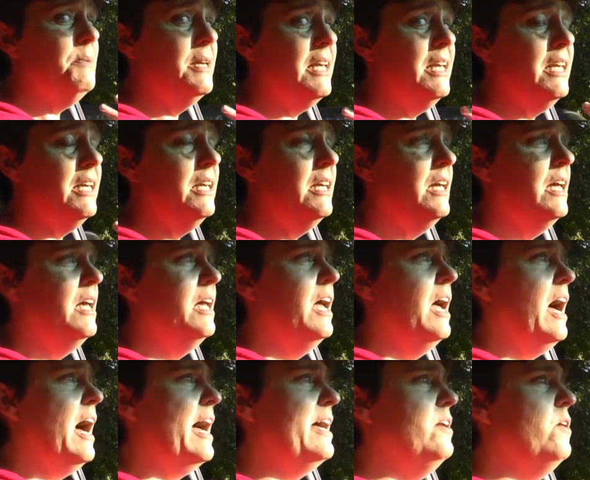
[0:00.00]
me.
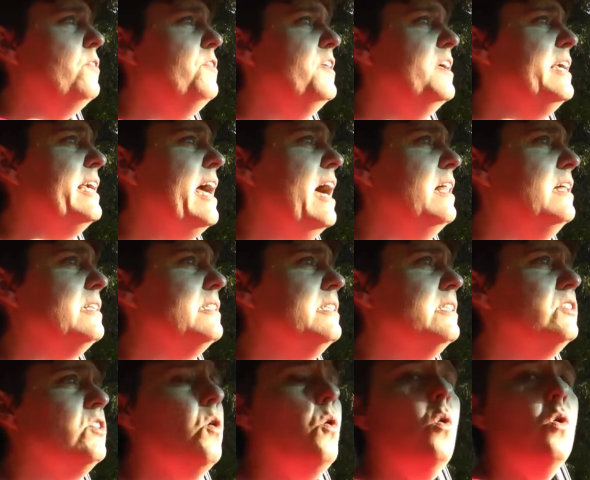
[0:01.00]
I don't think Alex
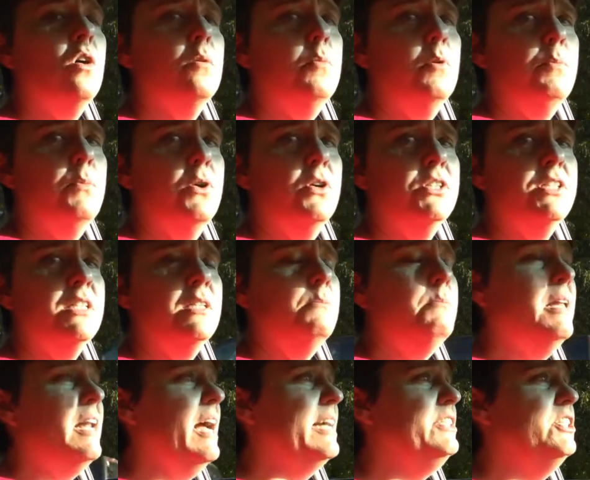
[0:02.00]
is a horrible person,
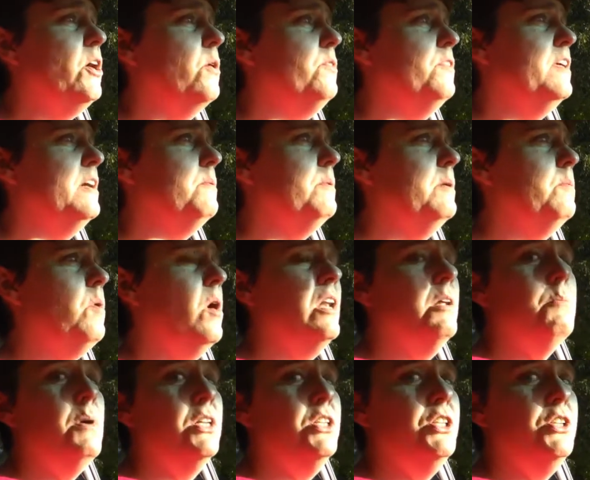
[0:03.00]
but I don't think we want
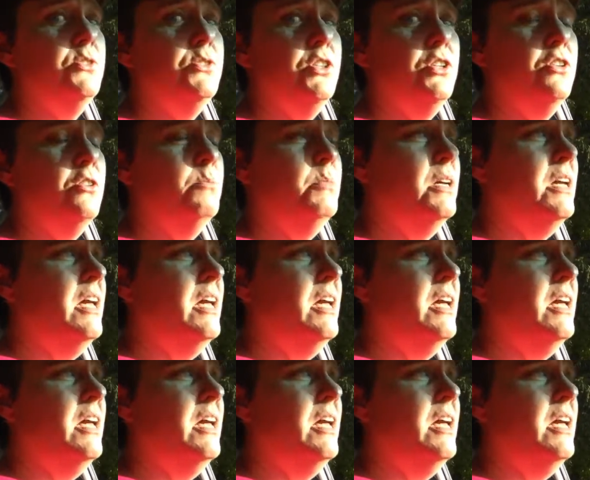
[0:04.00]
him on YouTube.